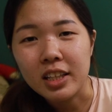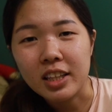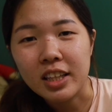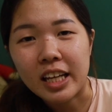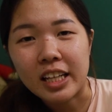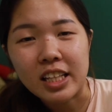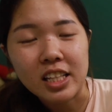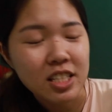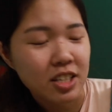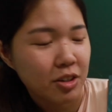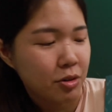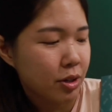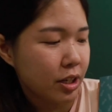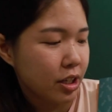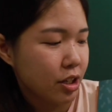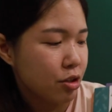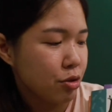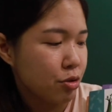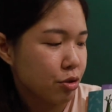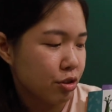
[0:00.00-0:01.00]
titles are
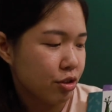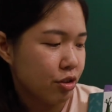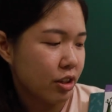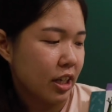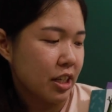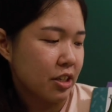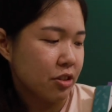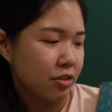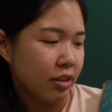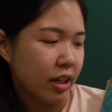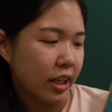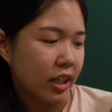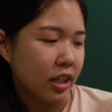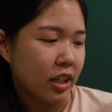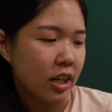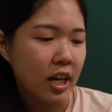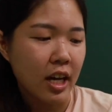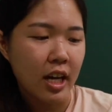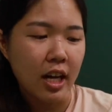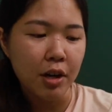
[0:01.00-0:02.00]
quite cute also lah. So like the
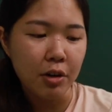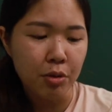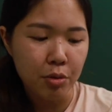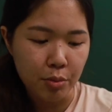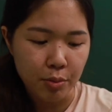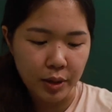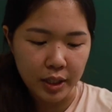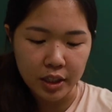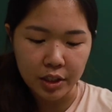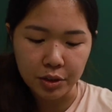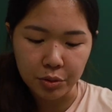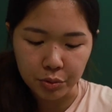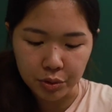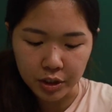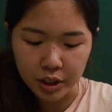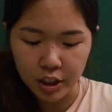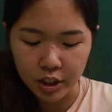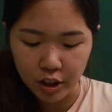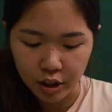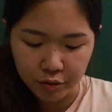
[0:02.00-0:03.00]
cow who wanted to
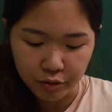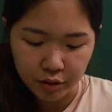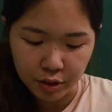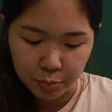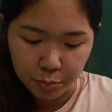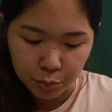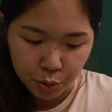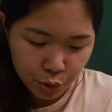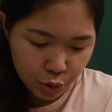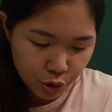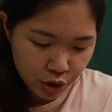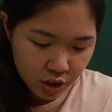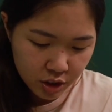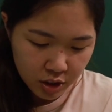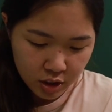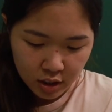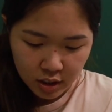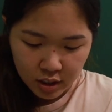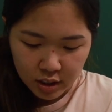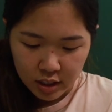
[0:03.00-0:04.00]
turn off the
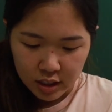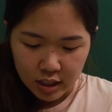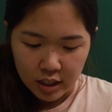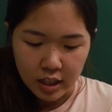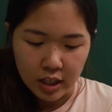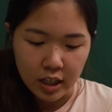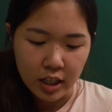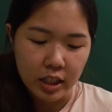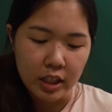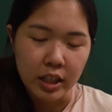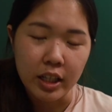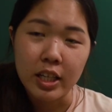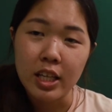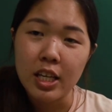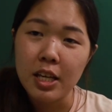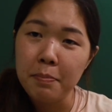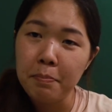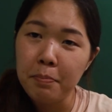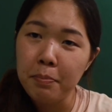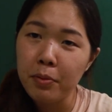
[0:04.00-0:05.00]
moon, the
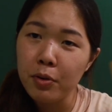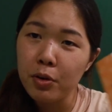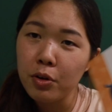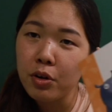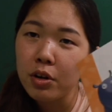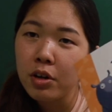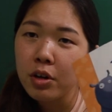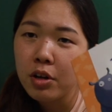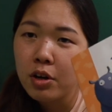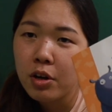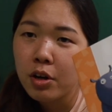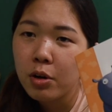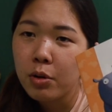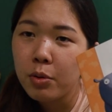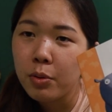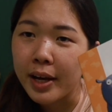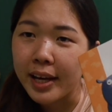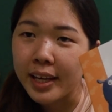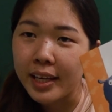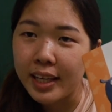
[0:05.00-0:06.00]
hippo
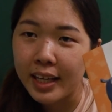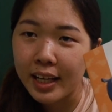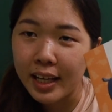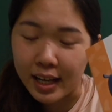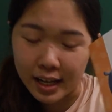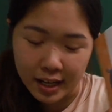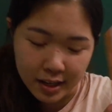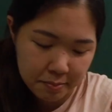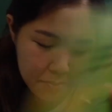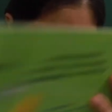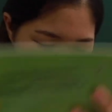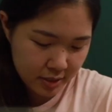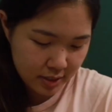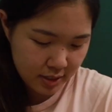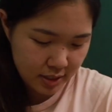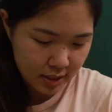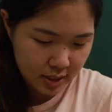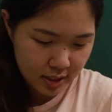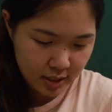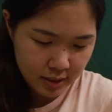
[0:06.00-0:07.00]
who had hiccups,